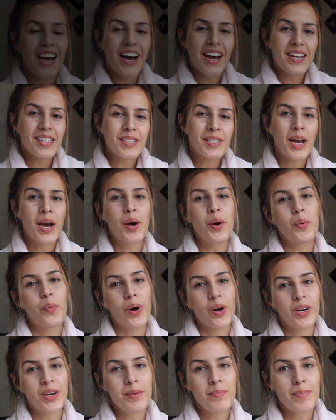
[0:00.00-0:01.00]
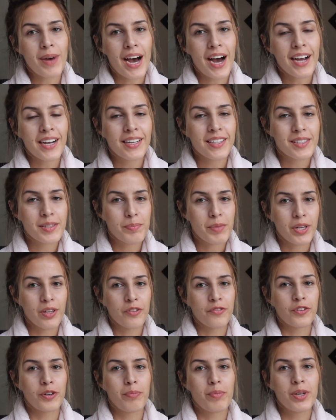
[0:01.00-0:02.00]
guys, welcome back. It's
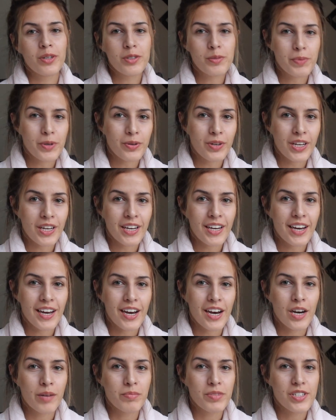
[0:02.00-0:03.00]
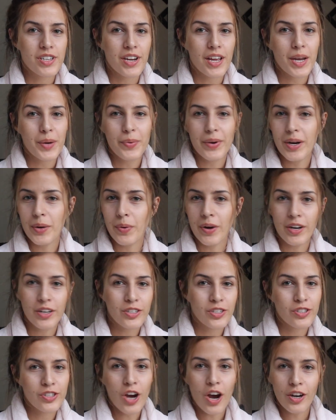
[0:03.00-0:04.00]
Mila from Mills Beauty. Um, today what I wanted
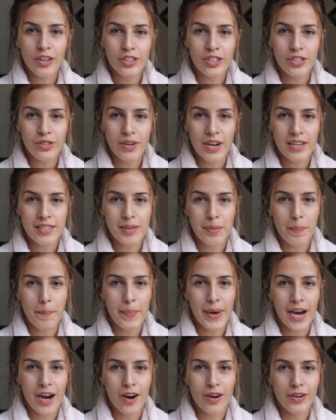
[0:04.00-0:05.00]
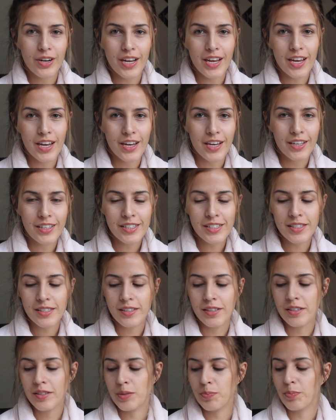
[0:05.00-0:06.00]
to talk to you guys about is
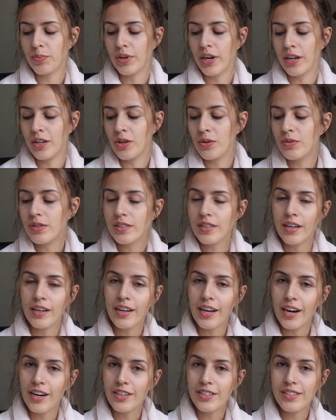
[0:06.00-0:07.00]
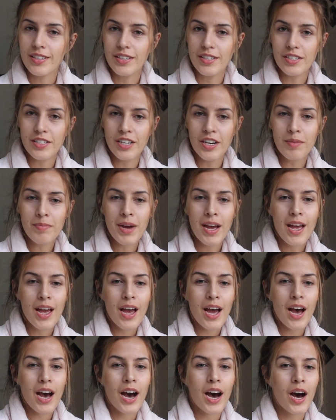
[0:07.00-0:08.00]
this brand new skincare system.
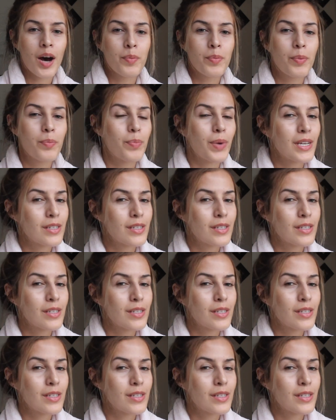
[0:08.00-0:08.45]
Um,